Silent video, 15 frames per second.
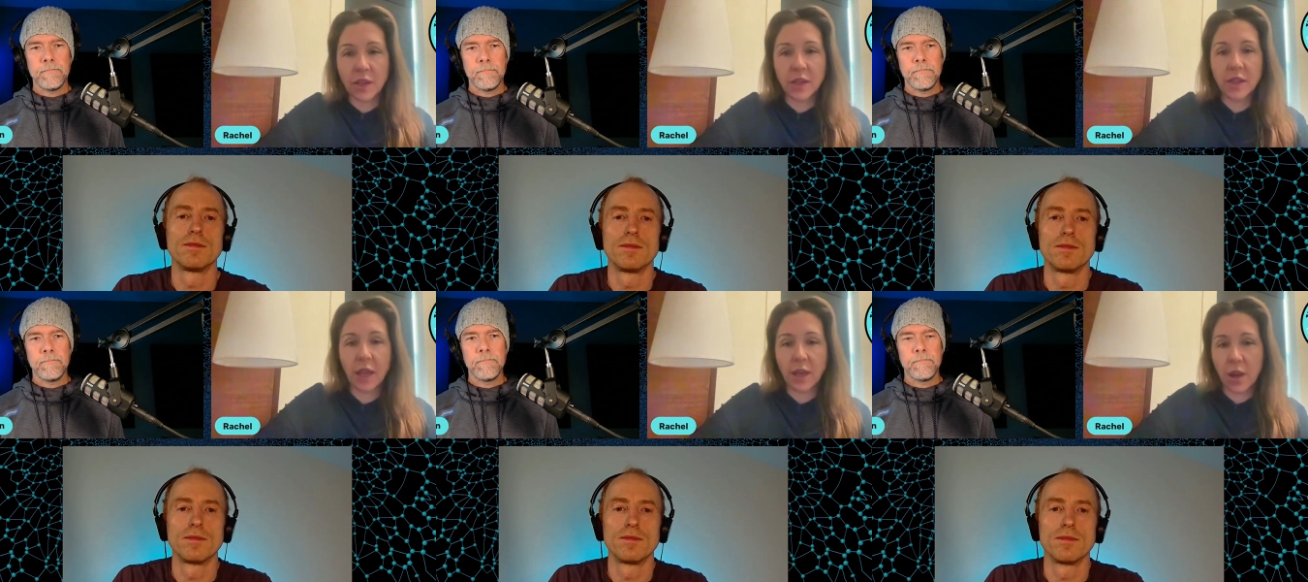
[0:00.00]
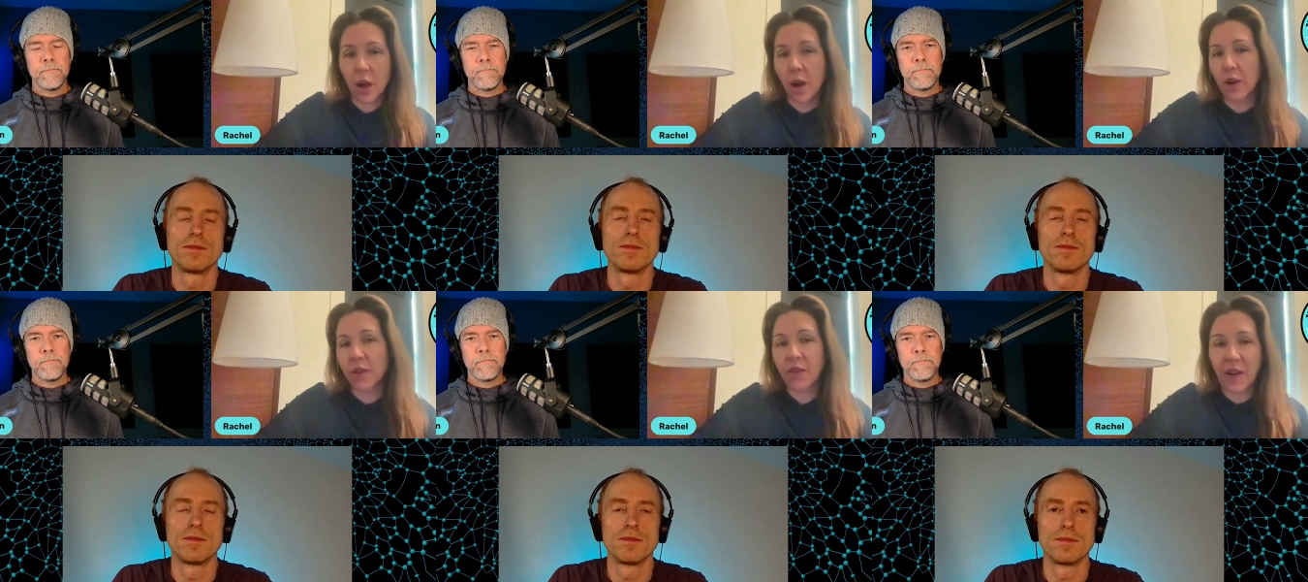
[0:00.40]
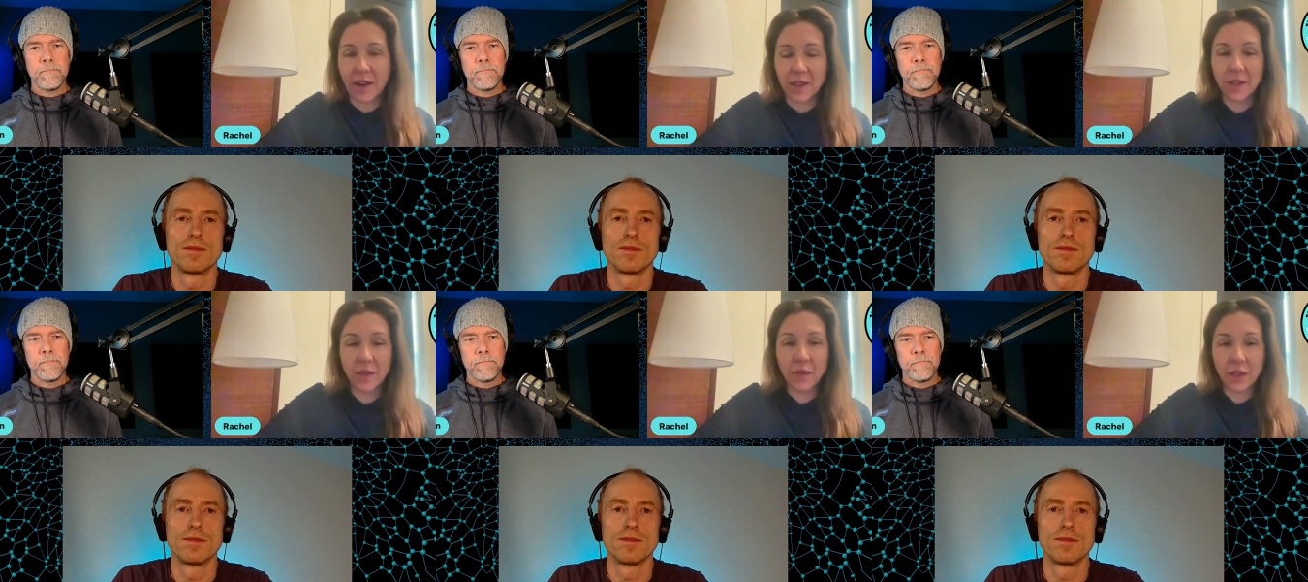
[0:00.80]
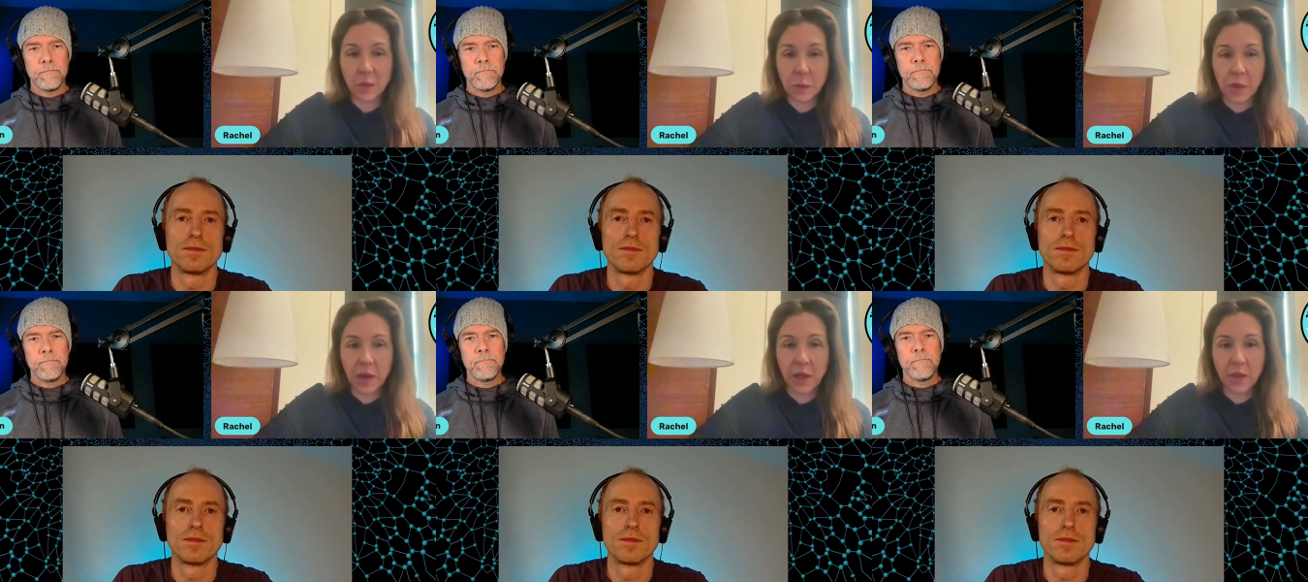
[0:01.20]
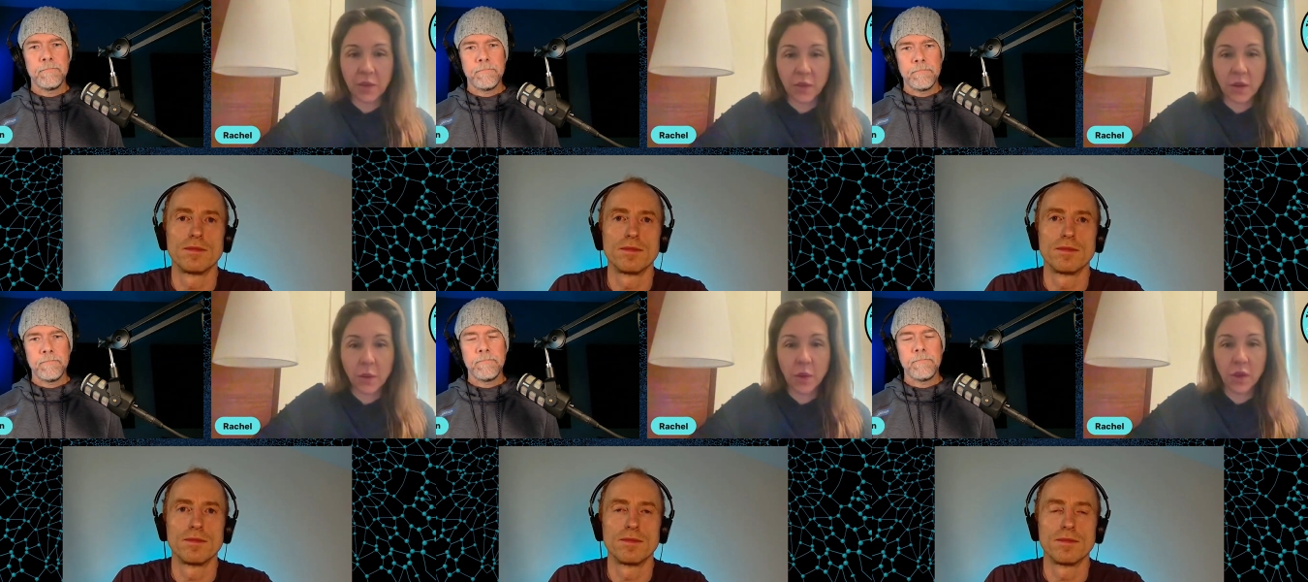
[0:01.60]
Speaker 1: So those three things are
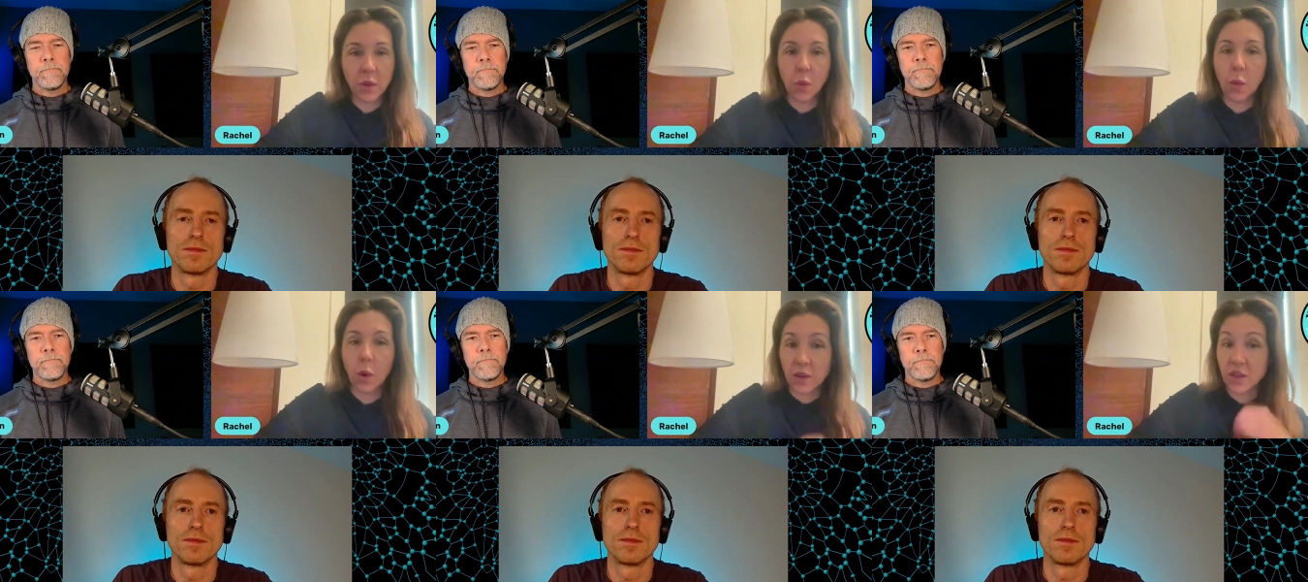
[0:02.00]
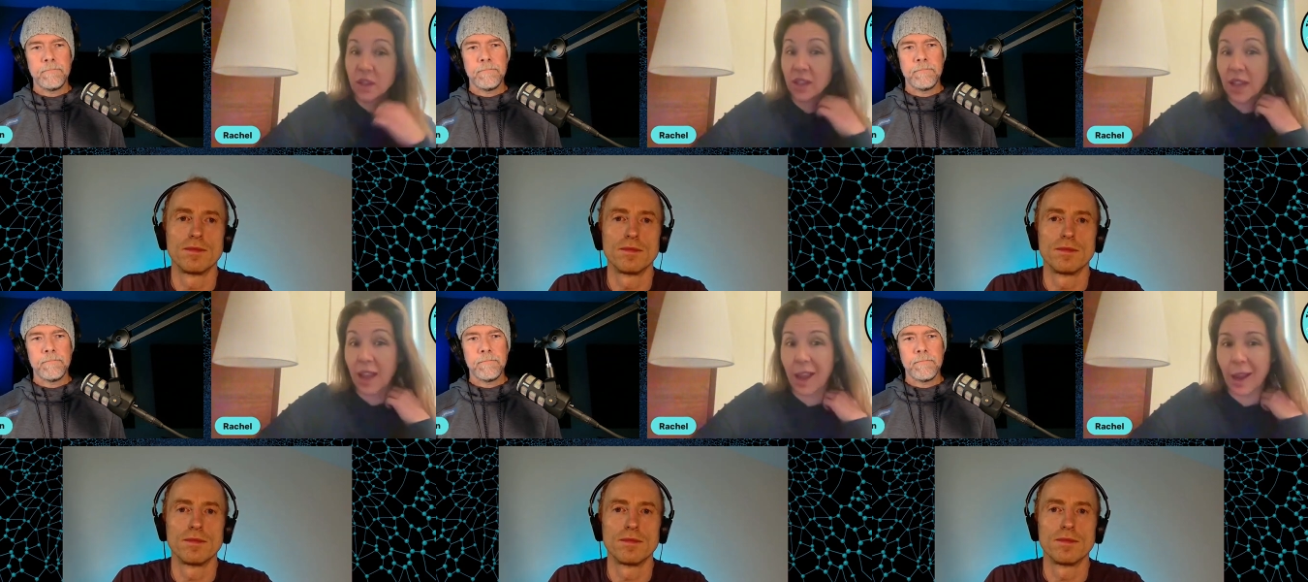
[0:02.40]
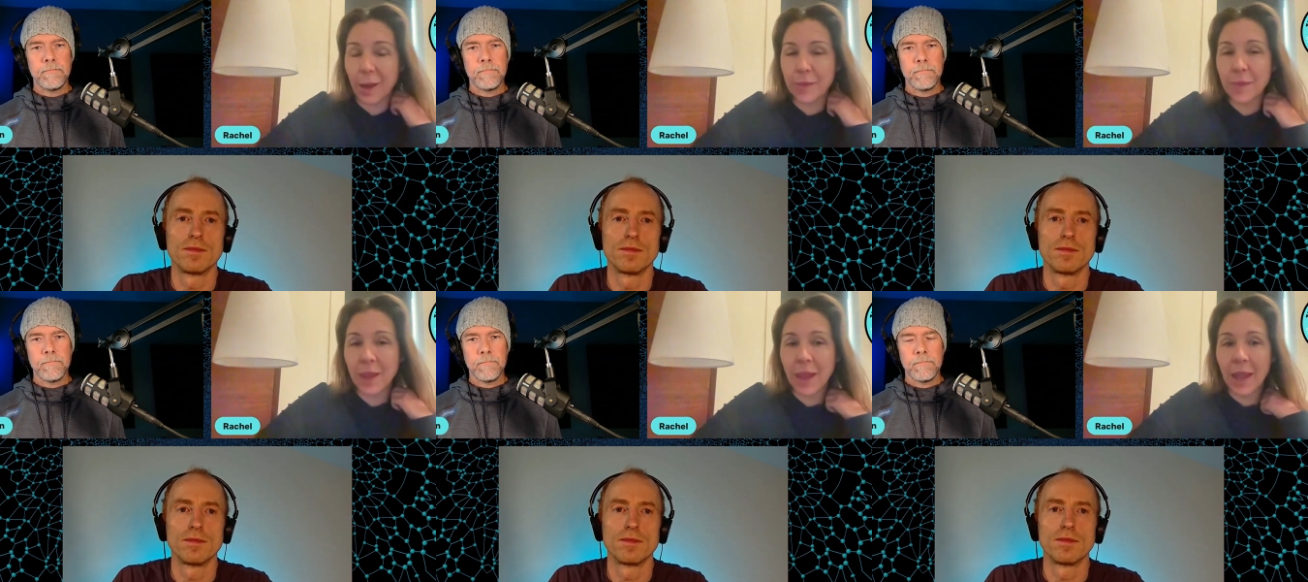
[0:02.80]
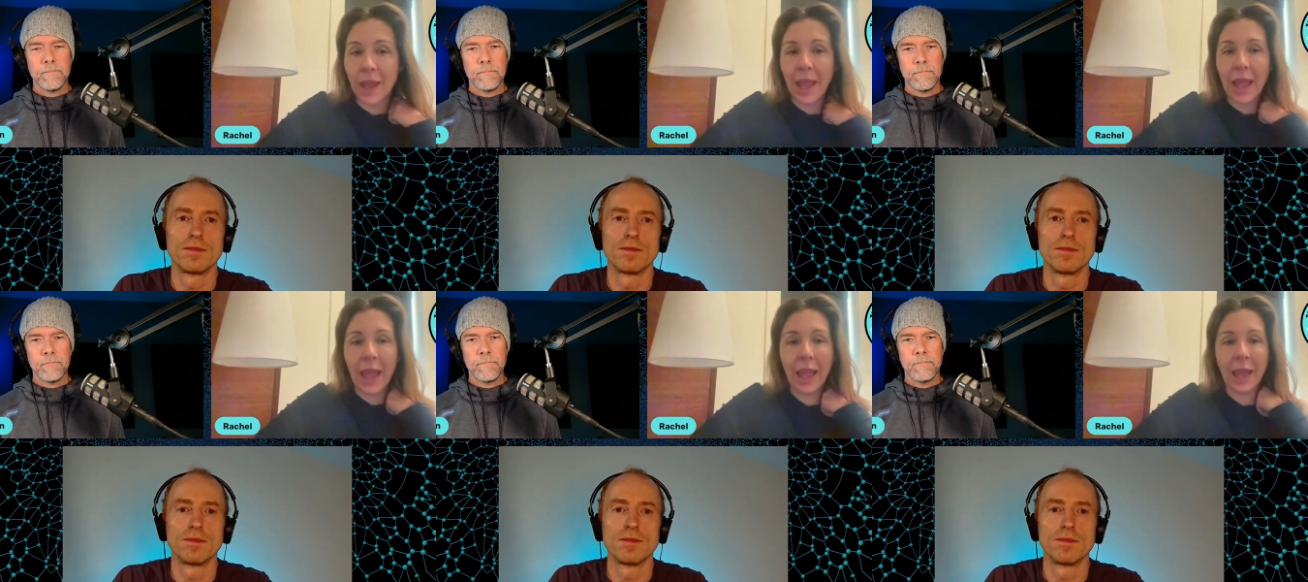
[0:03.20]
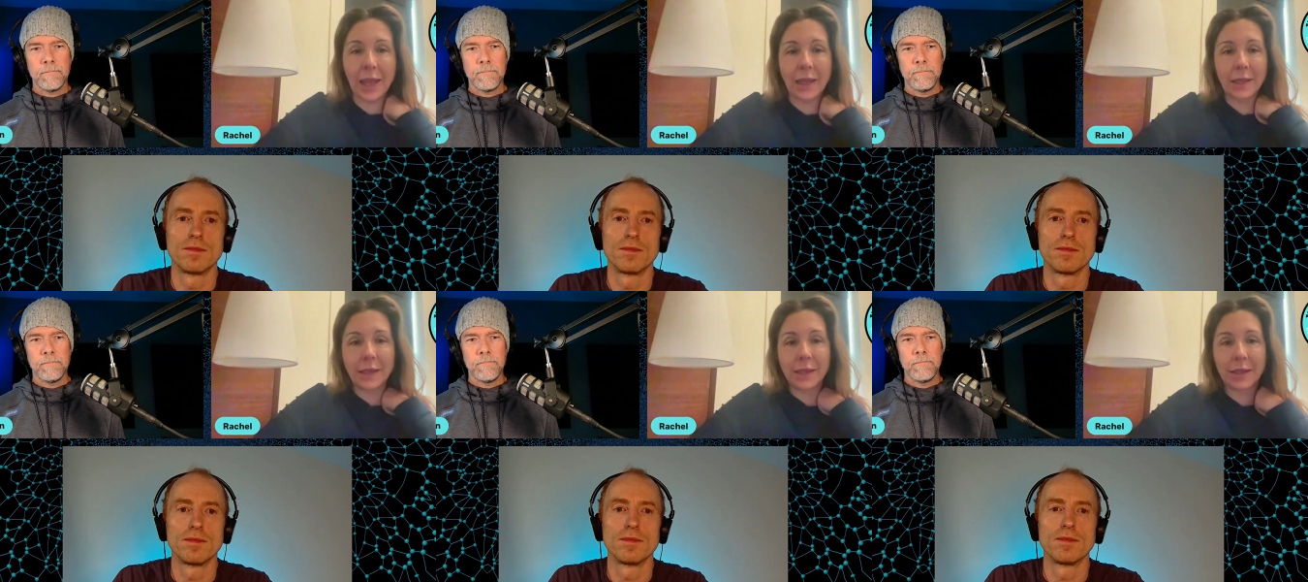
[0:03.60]
these like artifacts of experience for you when you're
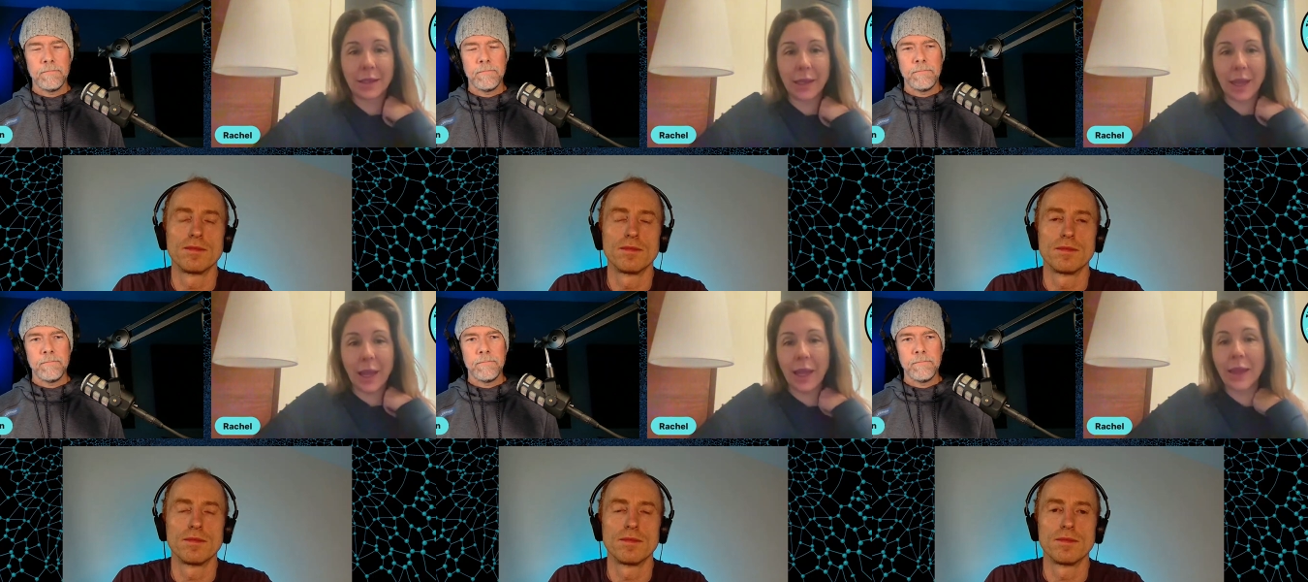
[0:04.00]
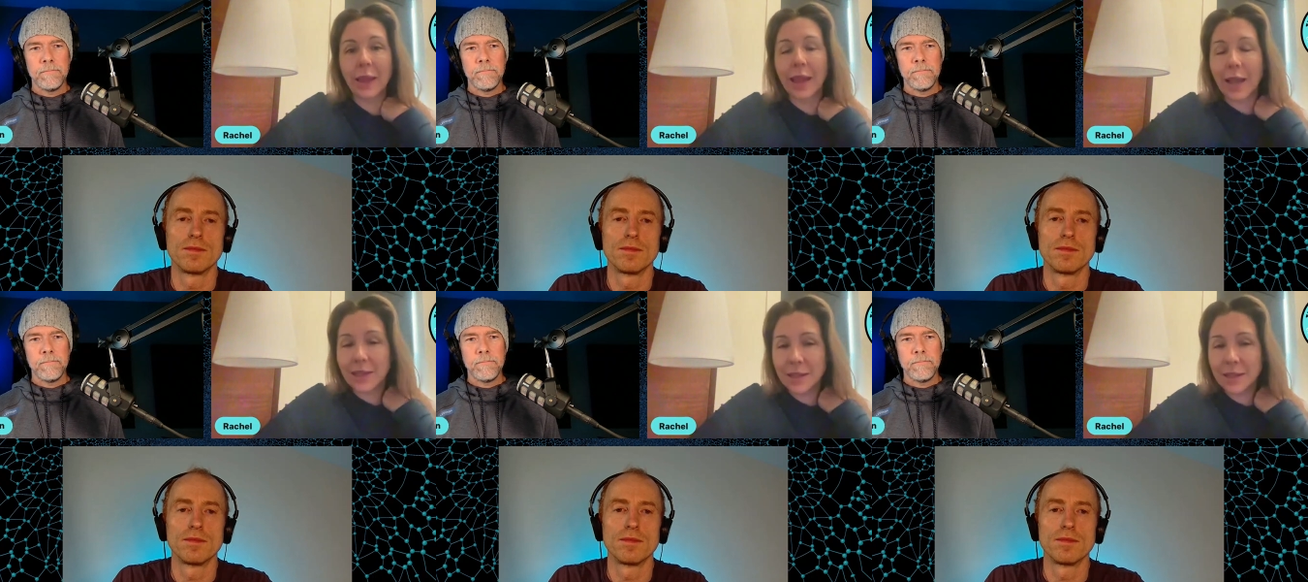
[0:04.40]
watching the game.